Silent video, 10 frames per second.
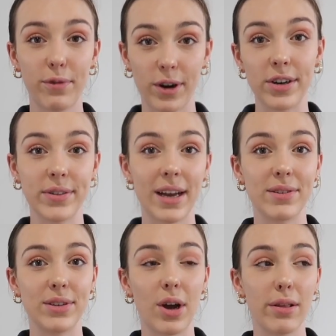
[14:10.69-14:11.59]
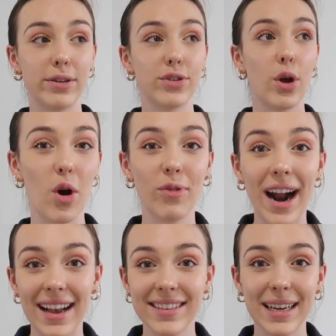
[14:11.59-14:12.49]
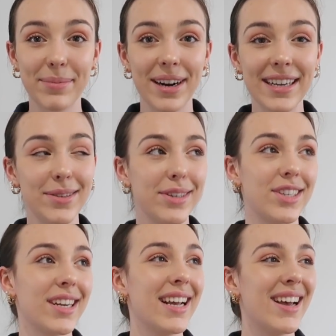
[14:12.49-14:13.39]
$400,000 over asking price, which